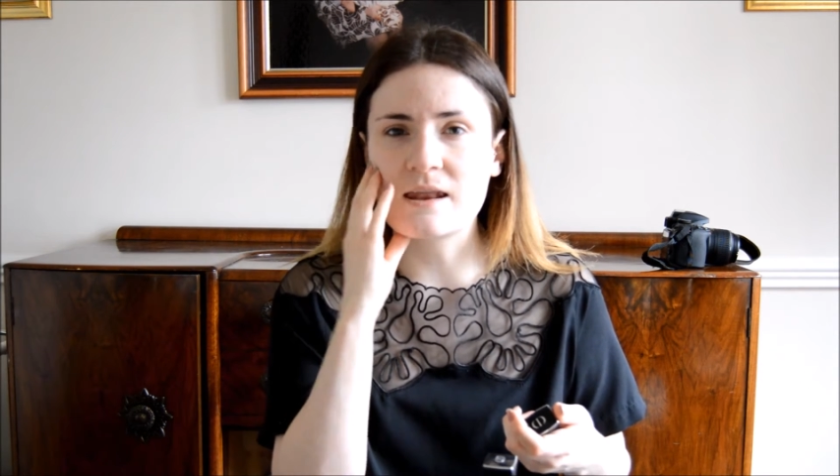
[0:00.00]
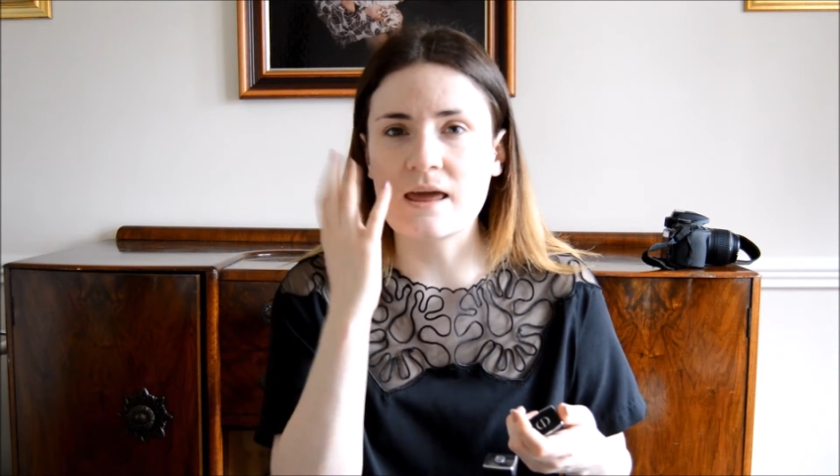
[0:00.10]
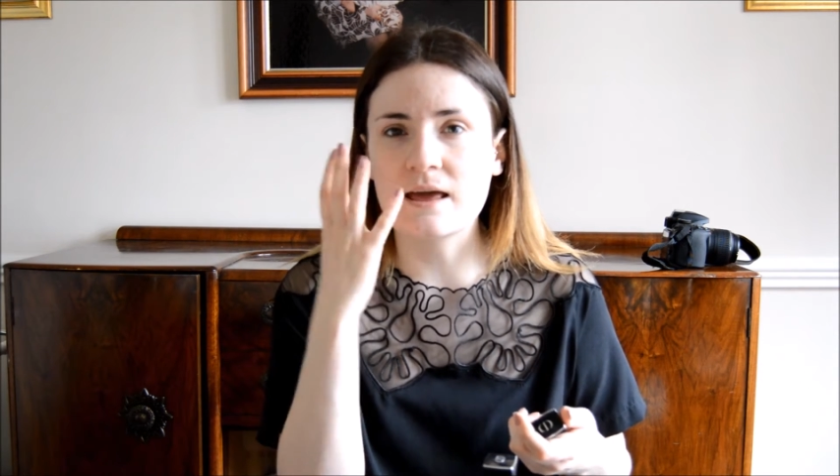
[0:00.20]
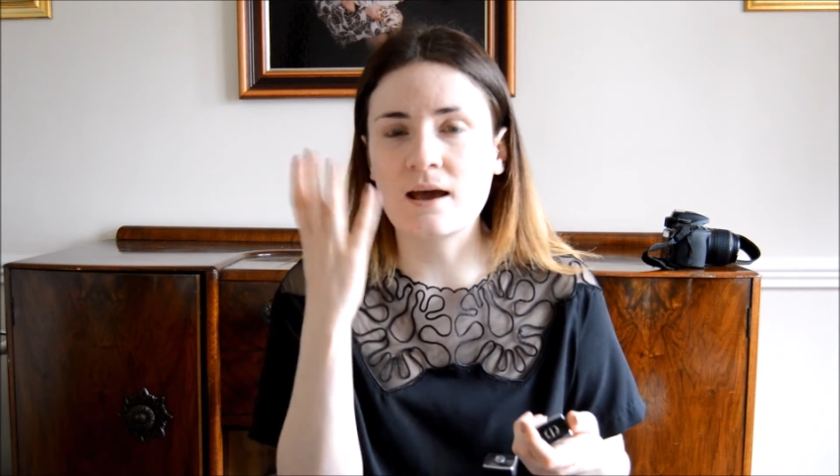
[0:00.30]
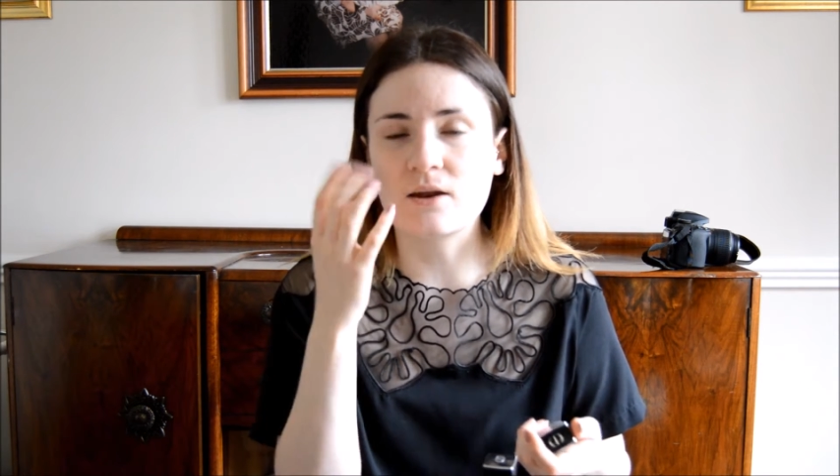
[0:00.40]

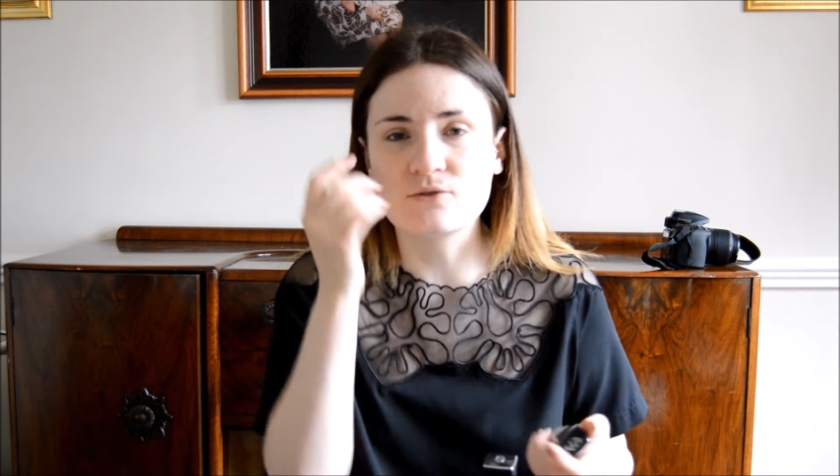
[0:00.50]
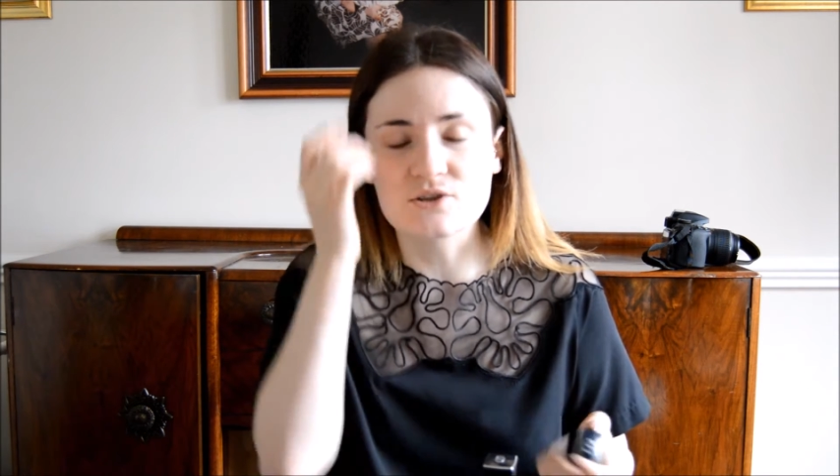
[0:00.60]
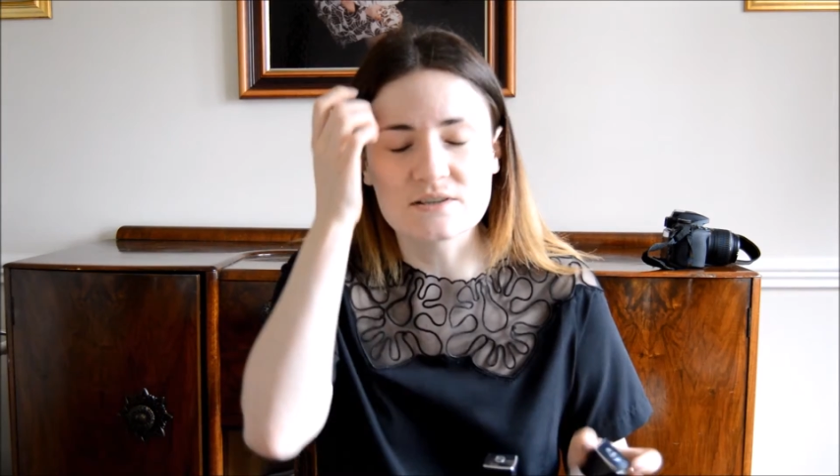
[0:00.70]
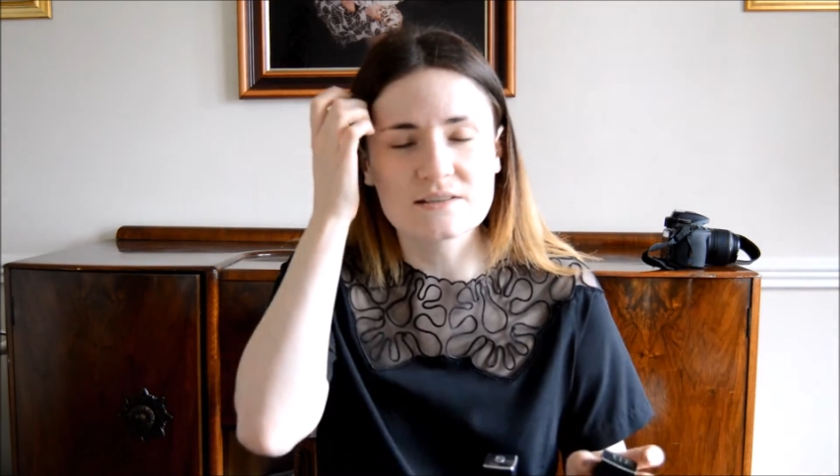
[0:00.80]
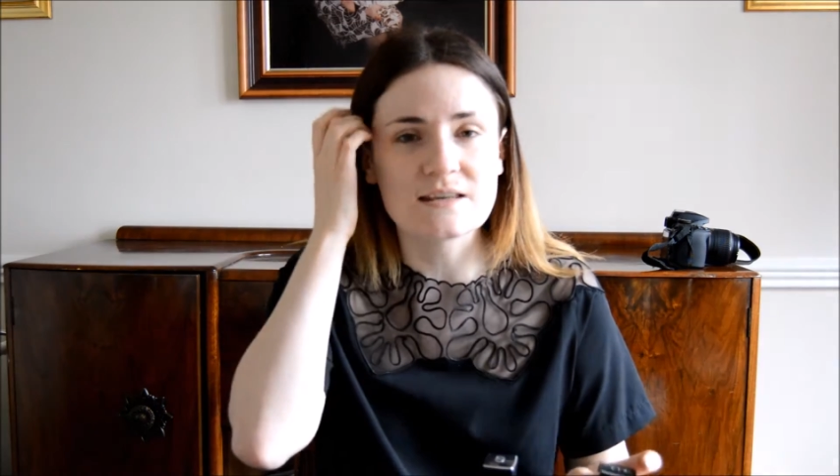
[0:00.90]
it kind of
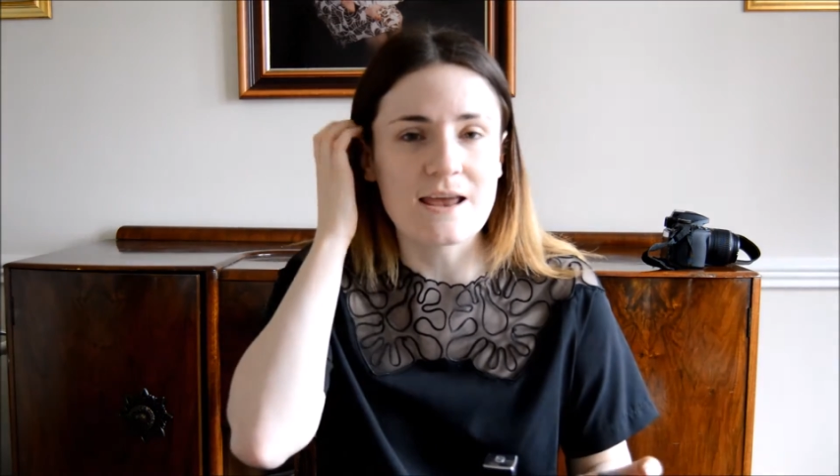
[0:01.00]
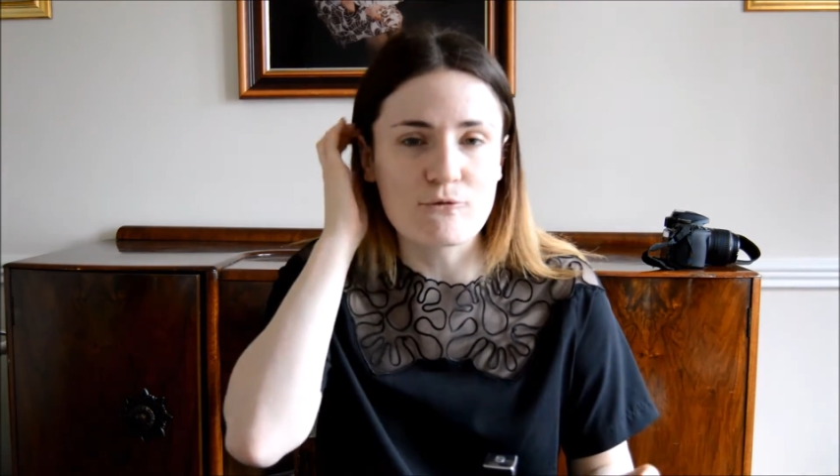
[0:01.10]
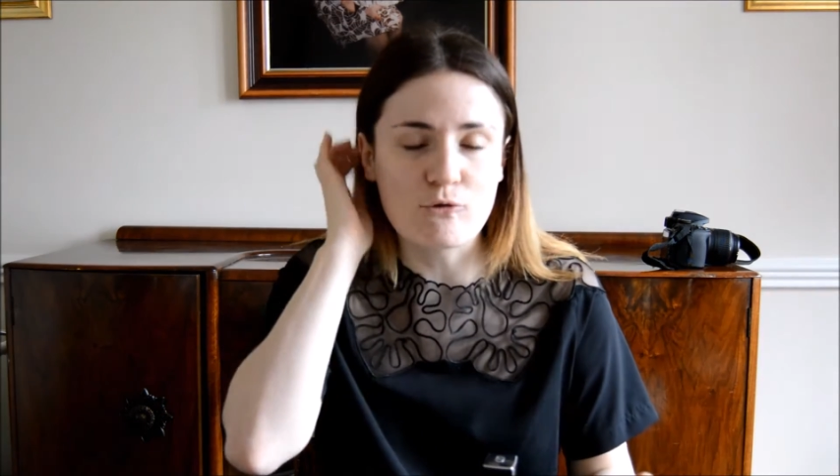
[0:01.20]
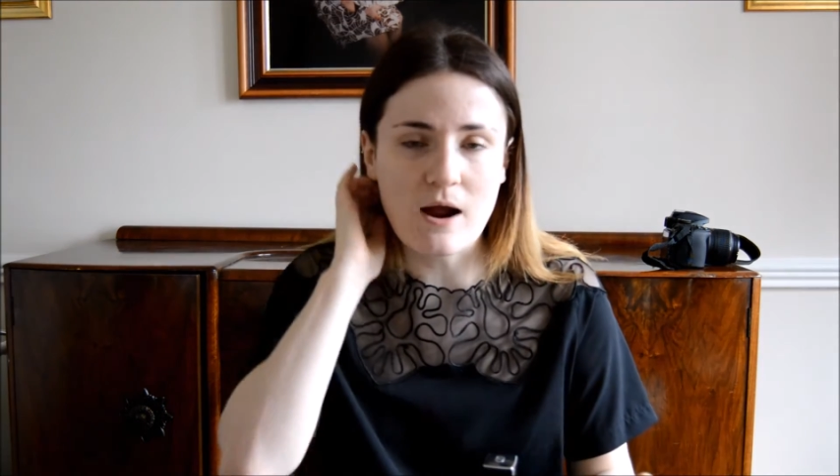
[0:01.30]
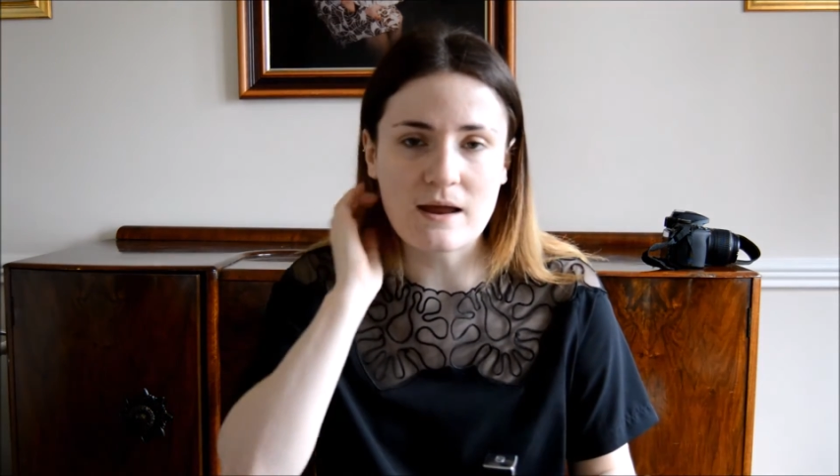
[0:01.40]
doesn't
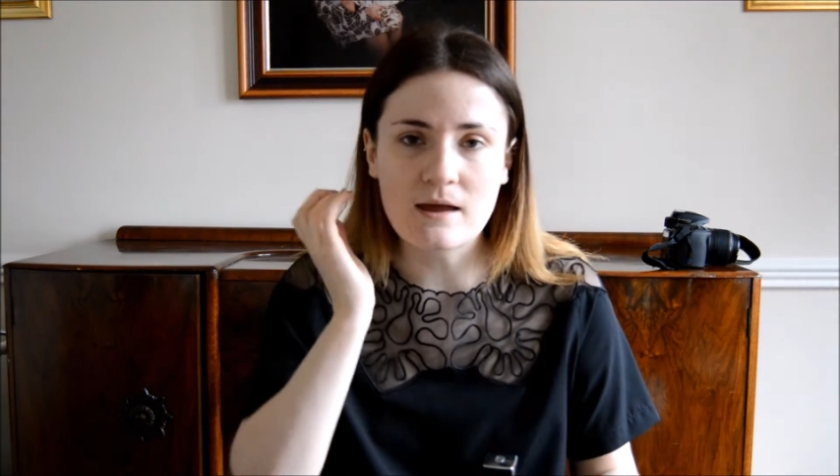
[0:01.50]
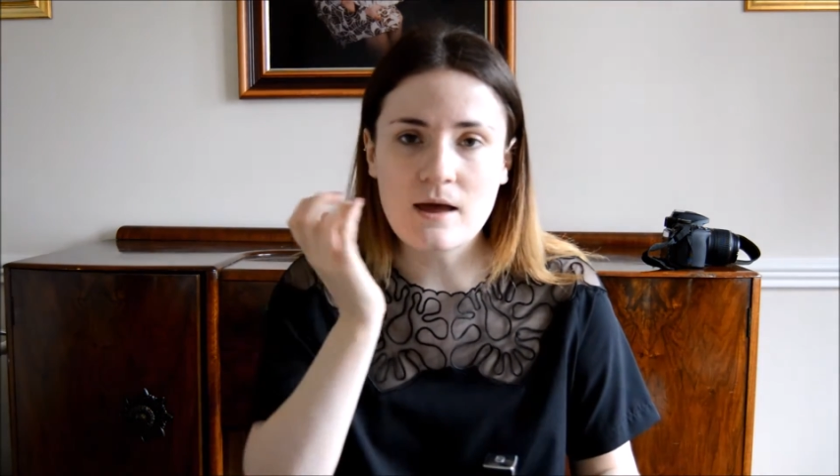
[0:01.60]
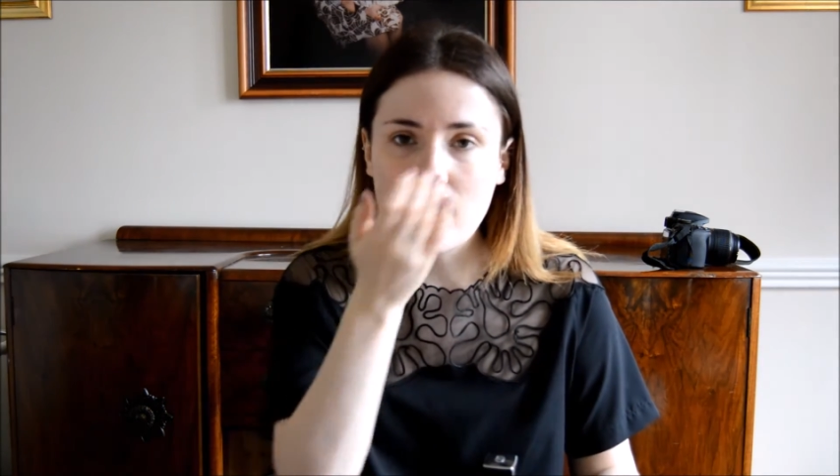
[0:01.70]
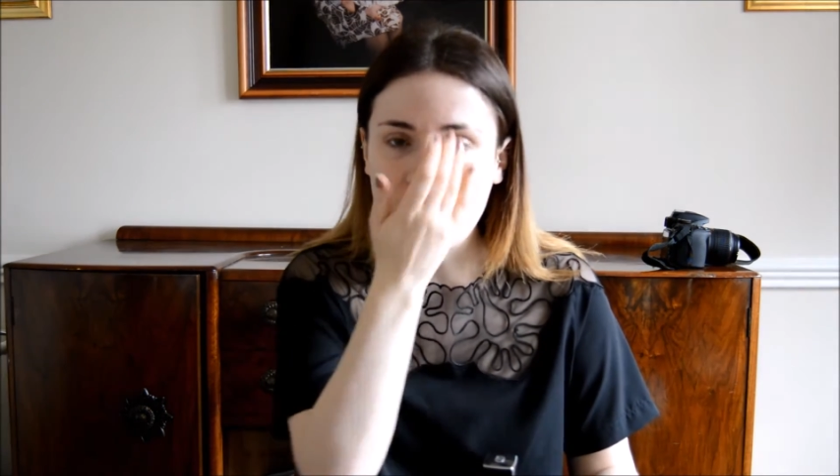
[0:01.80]
sit right.